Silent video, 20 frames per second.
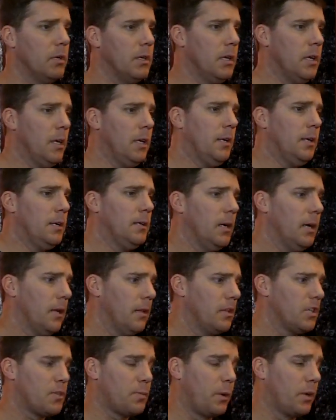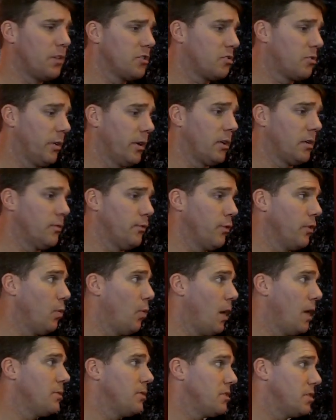But this spring is critical for
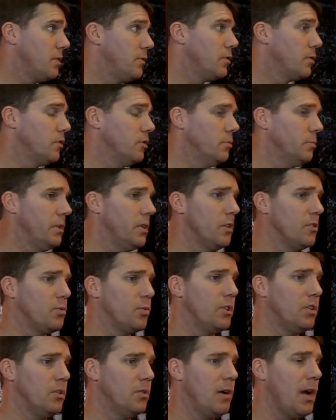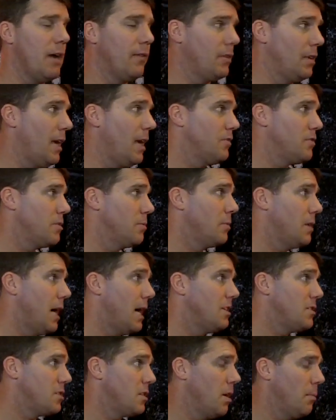the wide receiver group because we do have to have some
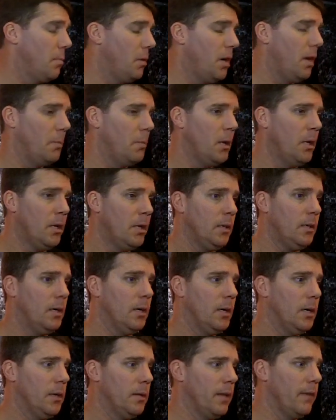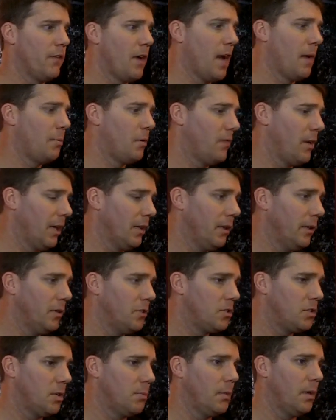guys step up. They've got to provide
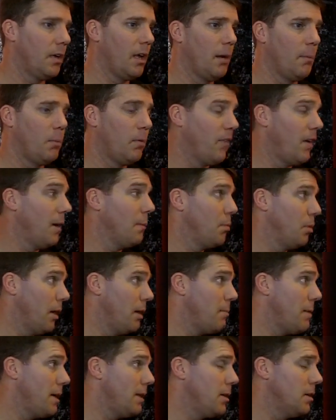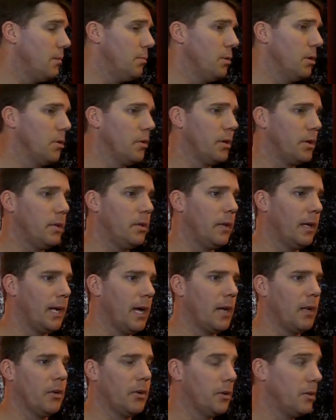leadership. They got to provide playmaking ability. They
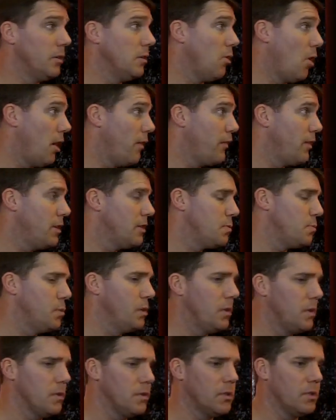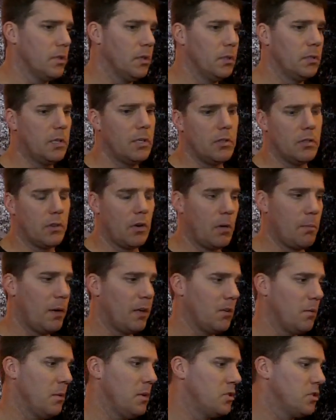got to learn the offense because, you talk
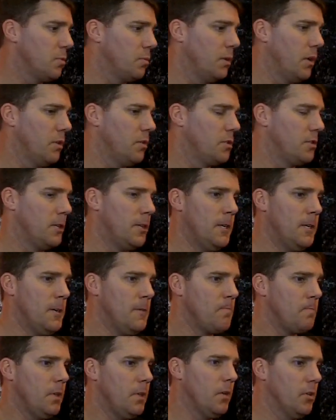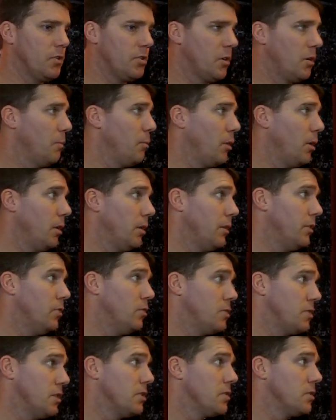about the Mitchell brothers, it's a completely
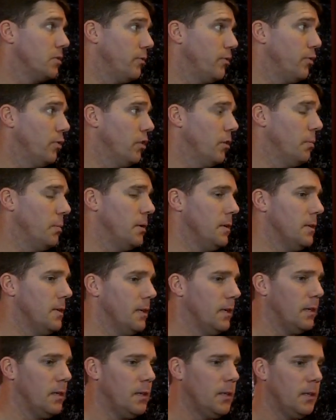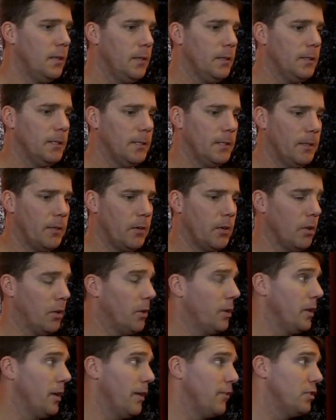new system for them. And they're
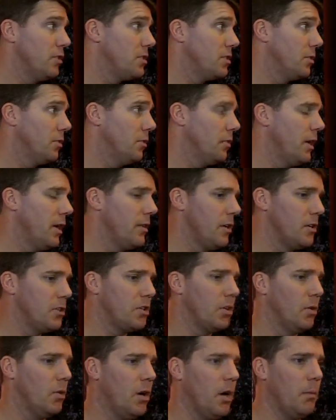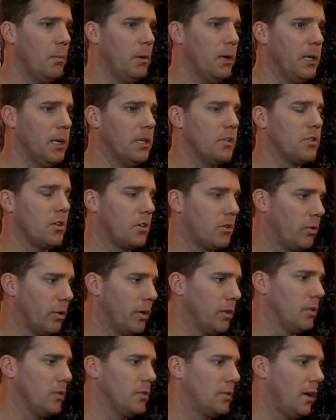learning every single day they show up. But it is a
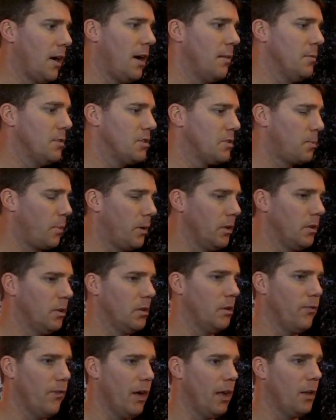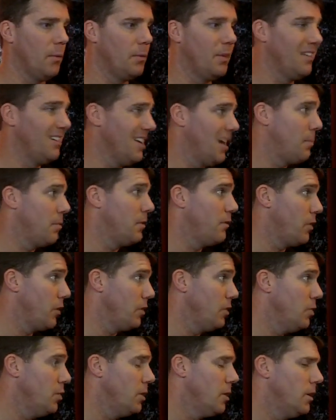critical time this spring to develop the depth of
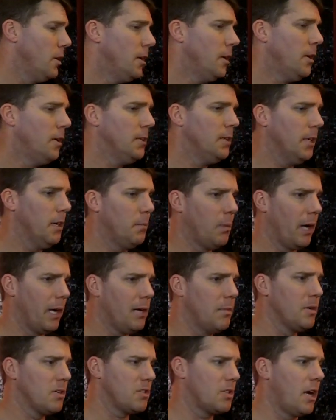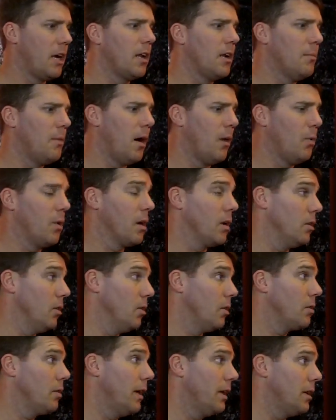our unit. But I am excited about what it
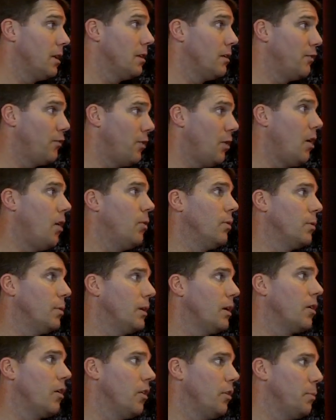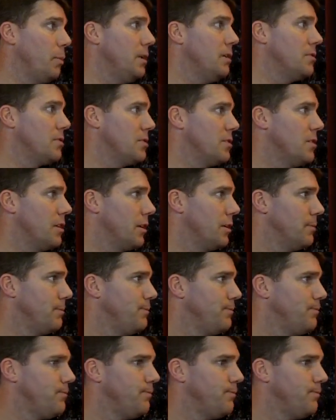will look like in the fall when we get all the pieces there.